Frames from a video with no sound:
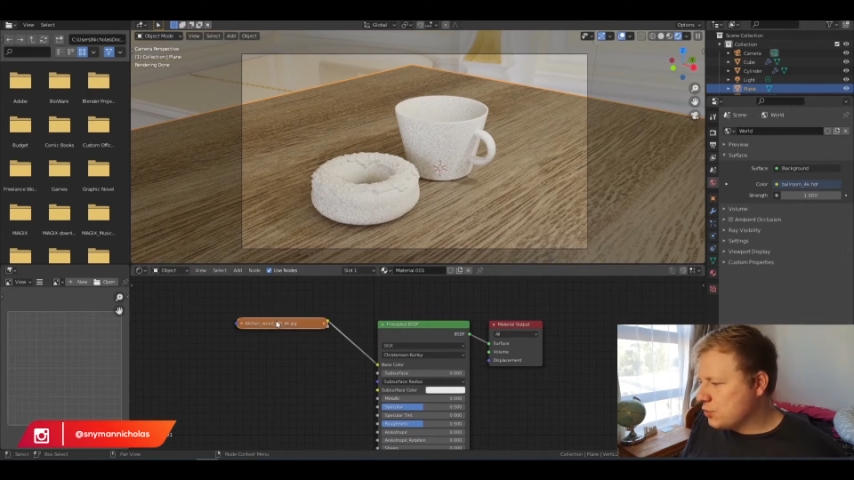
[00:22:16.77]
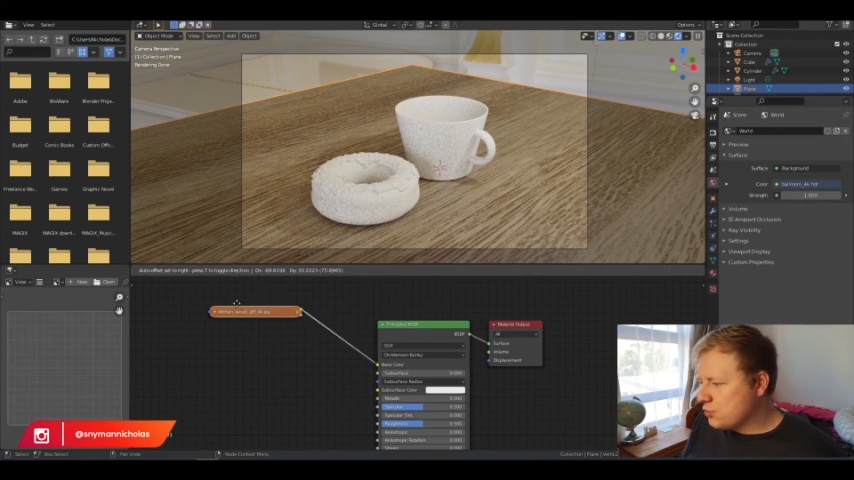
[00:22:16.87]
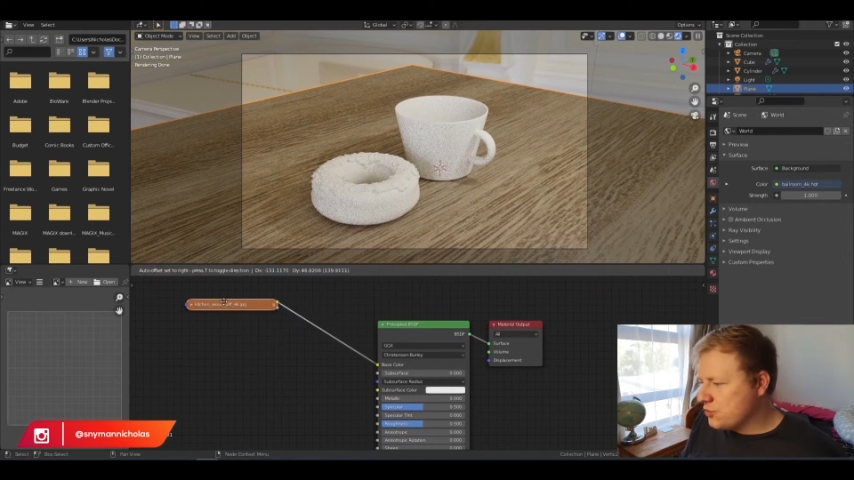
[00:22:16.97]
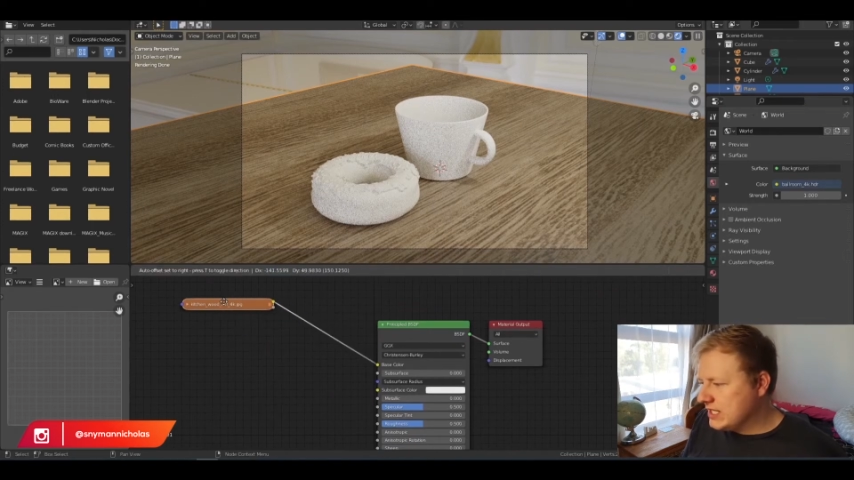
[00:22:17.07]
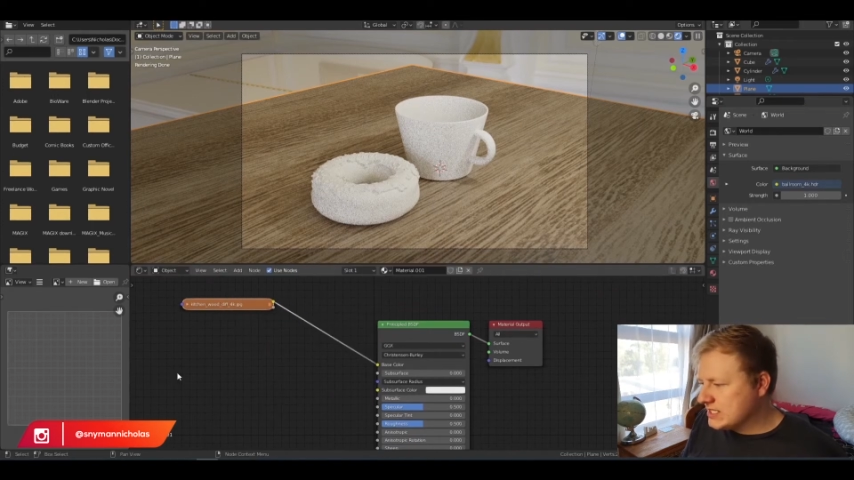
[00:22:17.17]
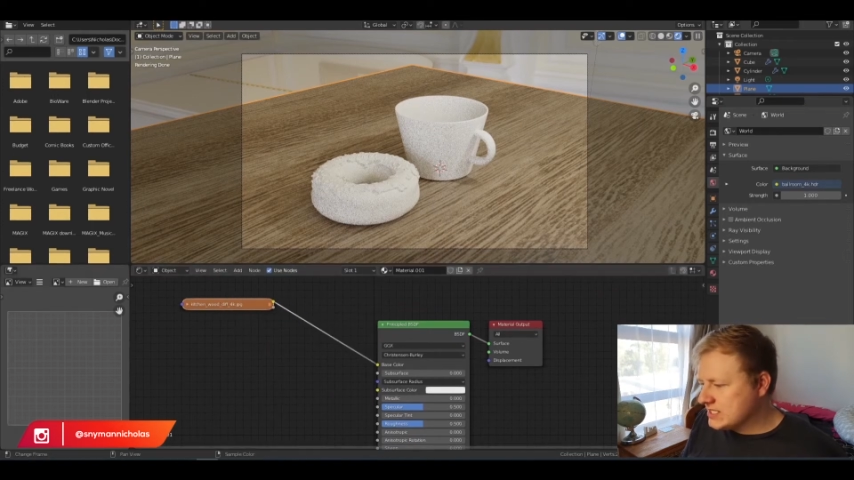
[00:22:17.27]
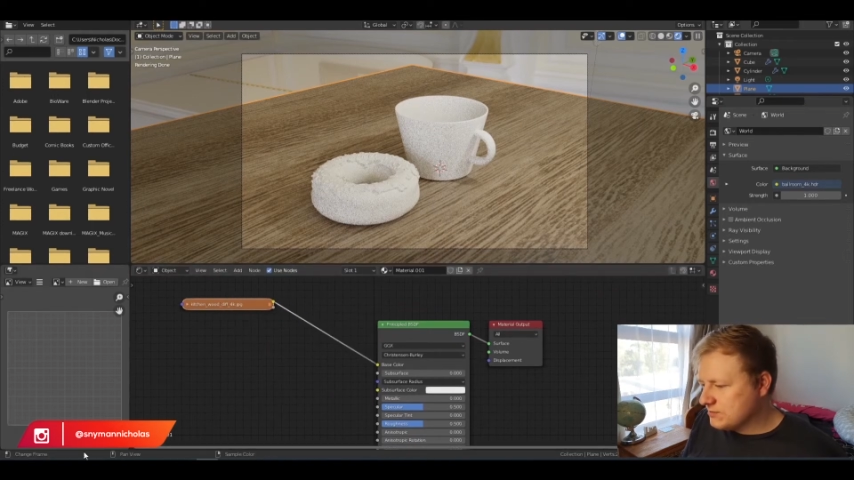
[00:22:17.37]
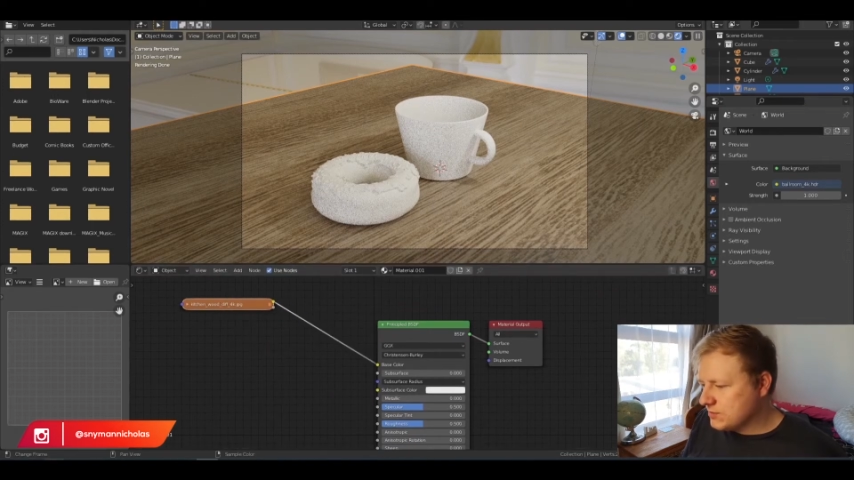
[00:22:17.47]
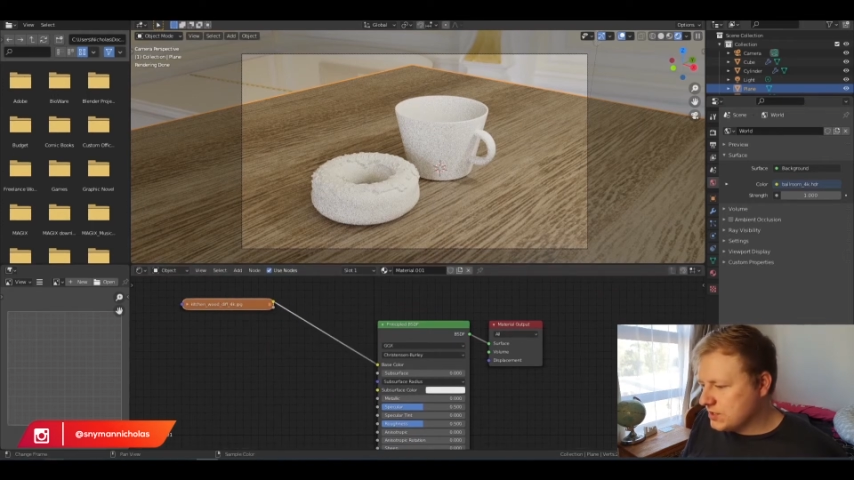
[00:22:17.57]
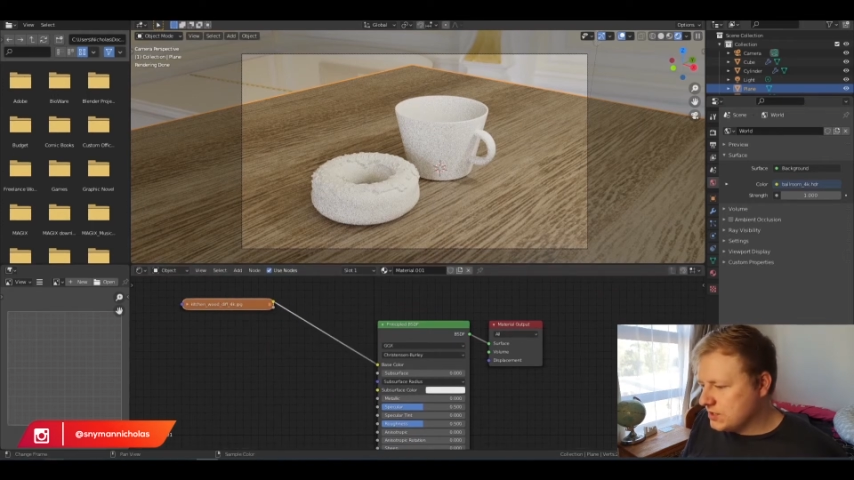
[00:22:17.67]

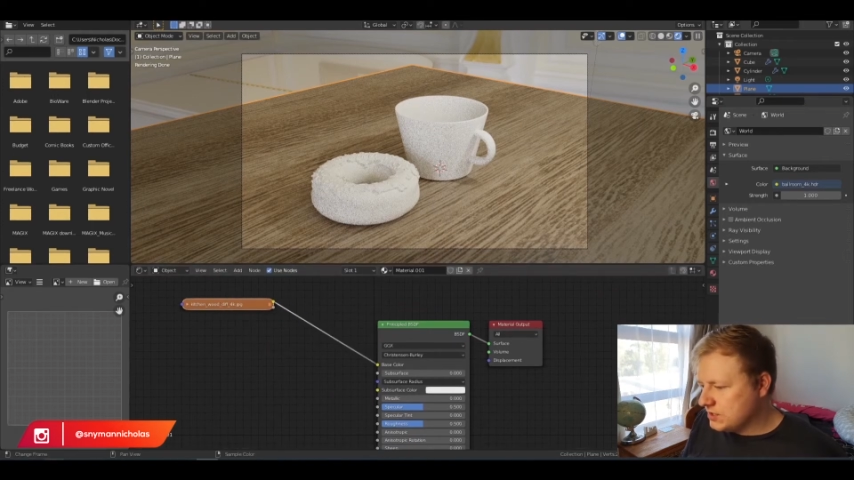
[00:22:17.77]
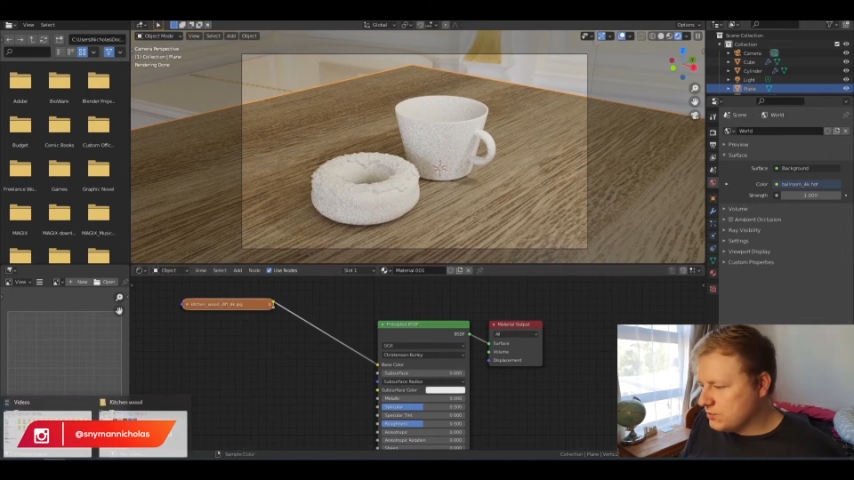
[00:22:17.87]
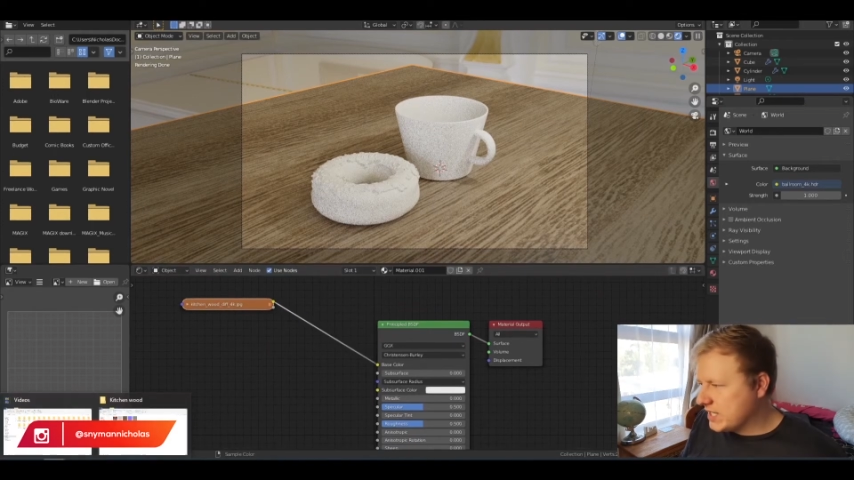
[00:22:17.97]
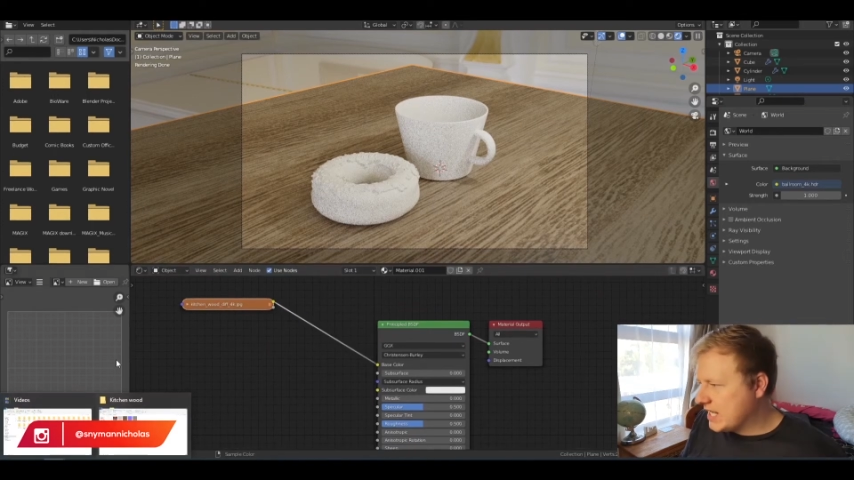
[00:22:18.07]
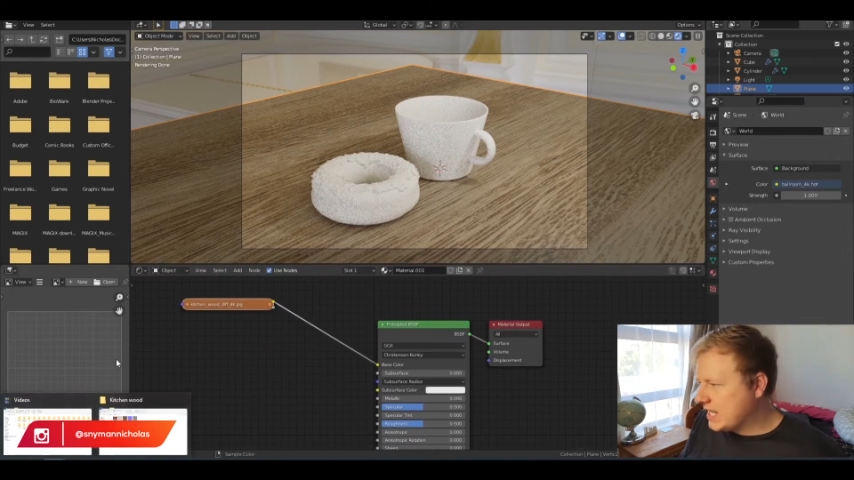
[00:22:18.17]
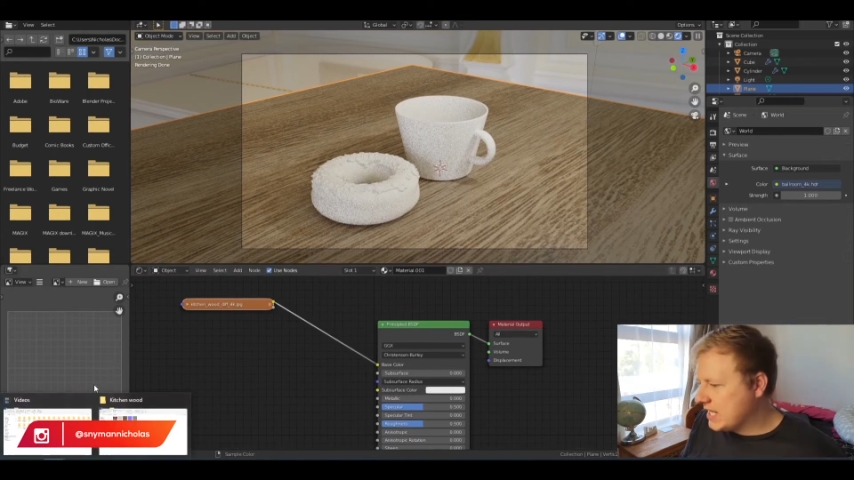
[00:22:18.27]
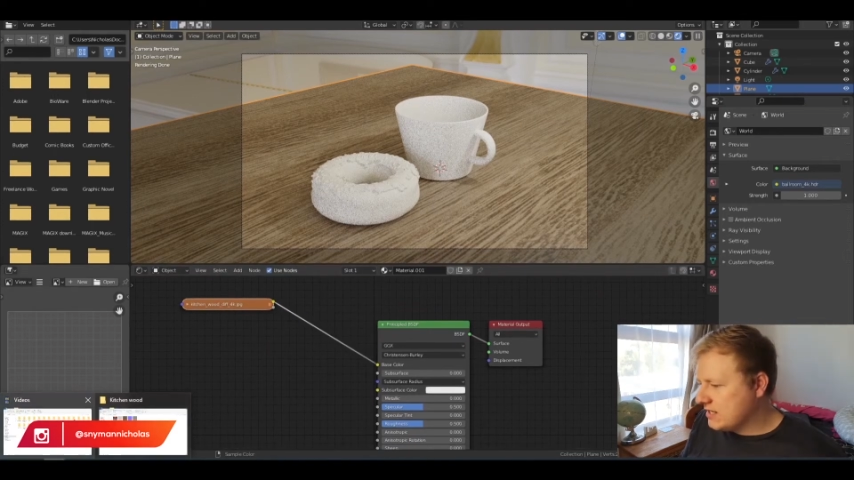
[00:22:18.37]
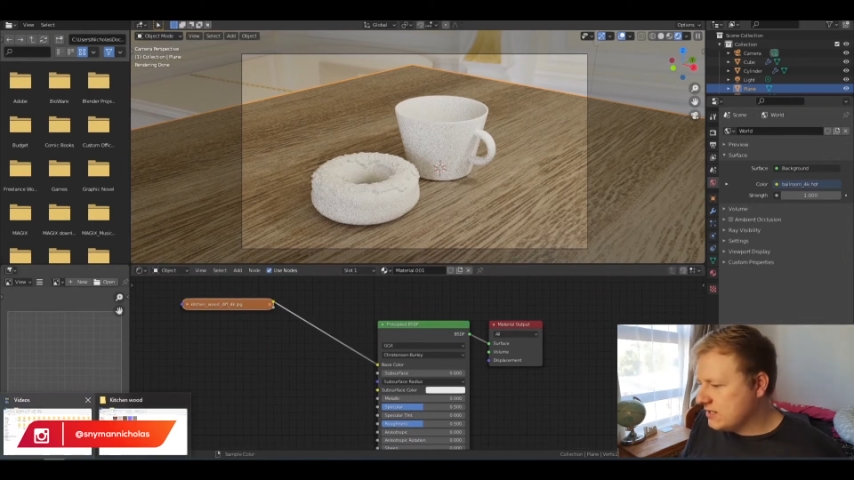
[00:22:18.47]
realism, you want to add